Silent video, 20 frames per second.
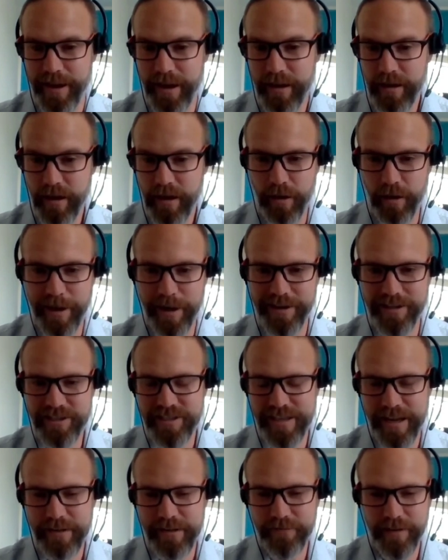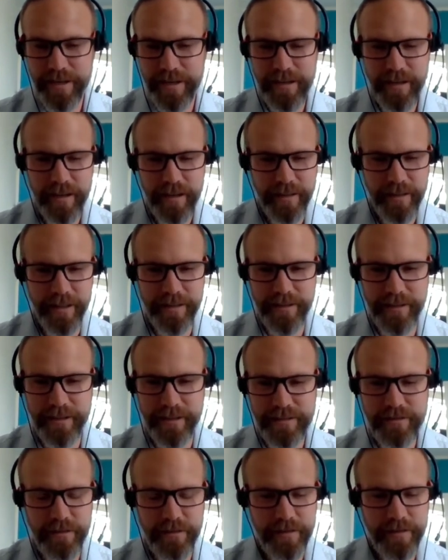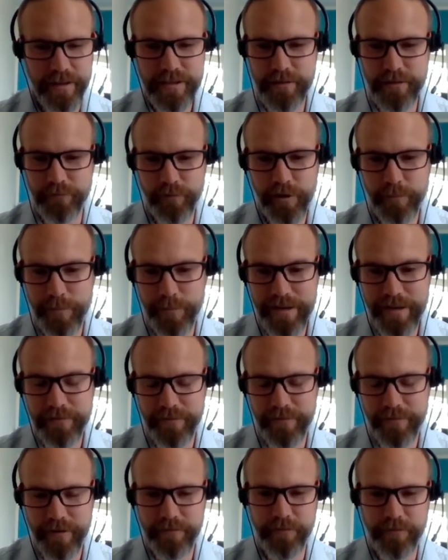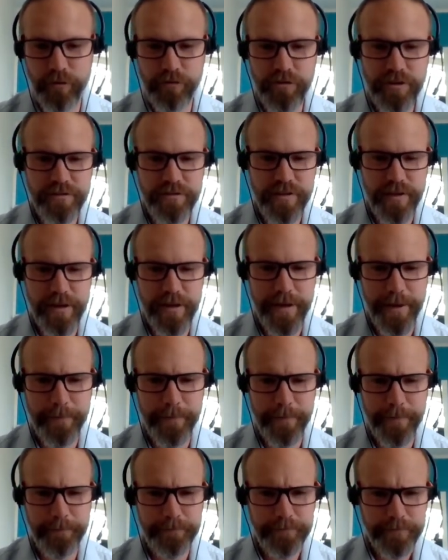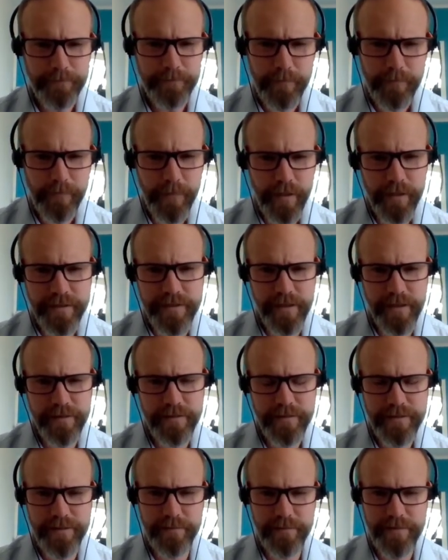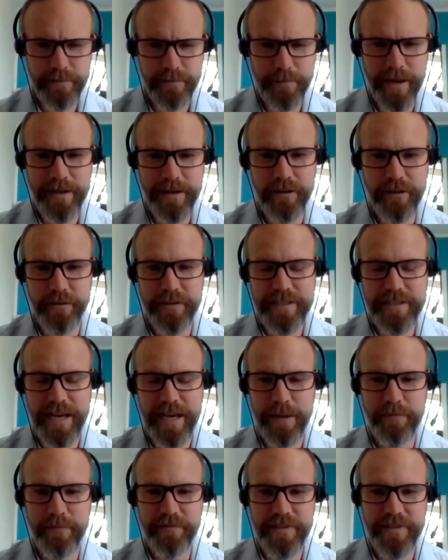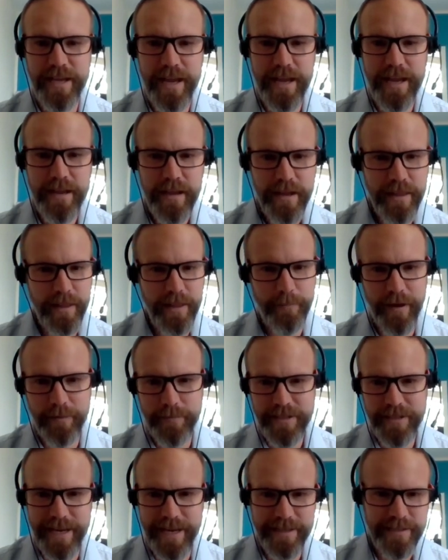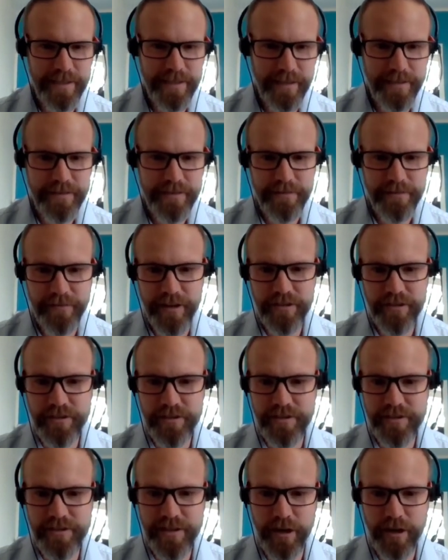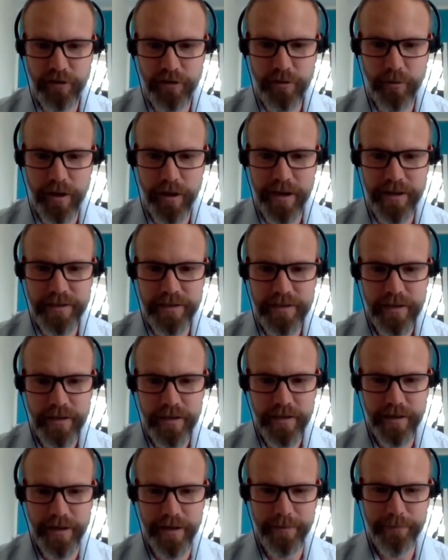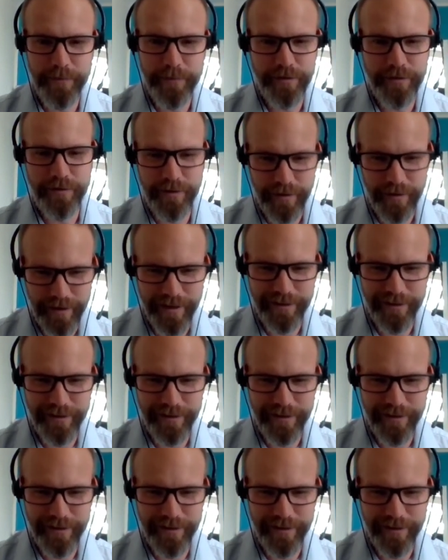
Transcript: there are managed safely, that's a real benefit for us. Depending on the time of day, there might be tactical interventions that are required, and